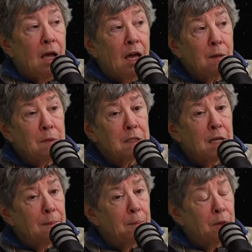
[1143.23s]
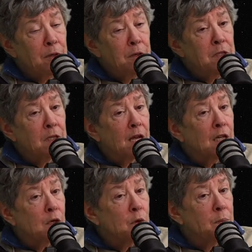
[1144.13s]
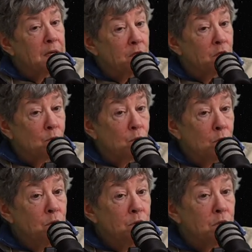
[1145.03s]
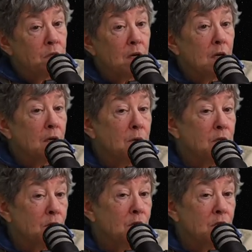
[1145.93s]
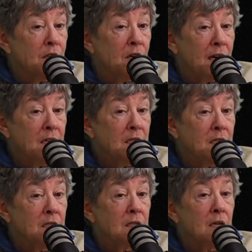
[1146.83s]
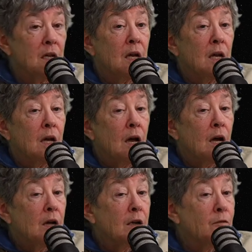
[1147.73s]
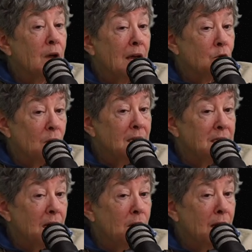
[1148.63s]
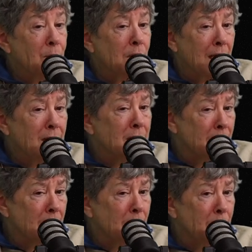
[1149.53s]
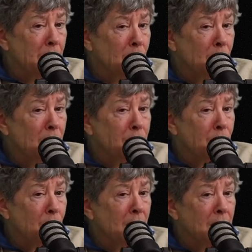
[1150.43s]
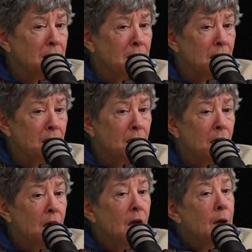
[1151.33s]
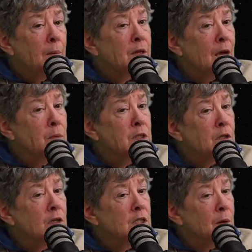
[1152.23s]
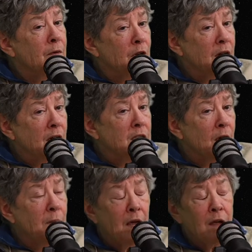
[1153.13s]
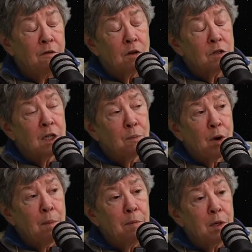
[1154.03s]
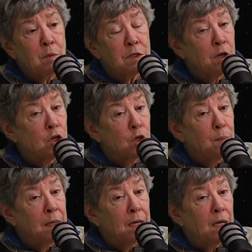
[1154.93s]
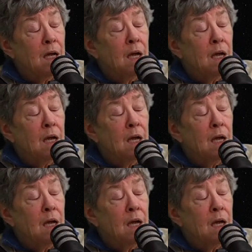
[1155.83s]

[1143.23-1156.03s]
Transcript: Animals like birds likely will begin to roost, return to their nests. If we had crickets out, April 8th is a little bit early for crickets, I think, but they would start some of their nighttime behaviors. They probably will start chirping